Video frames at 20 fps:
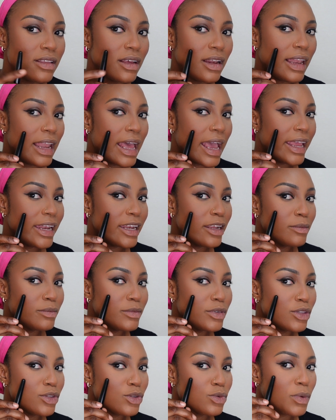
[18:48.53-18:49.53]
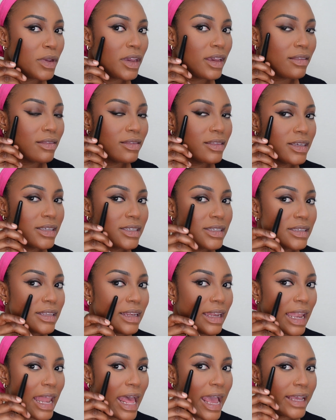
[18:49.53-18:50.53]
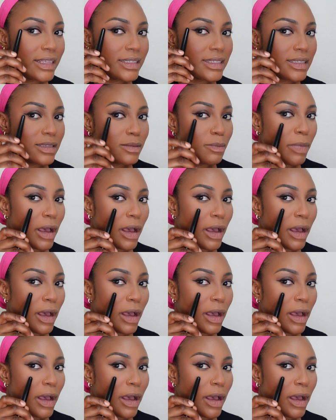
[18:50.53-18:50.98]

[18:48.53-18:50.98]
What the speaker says: the line in between this light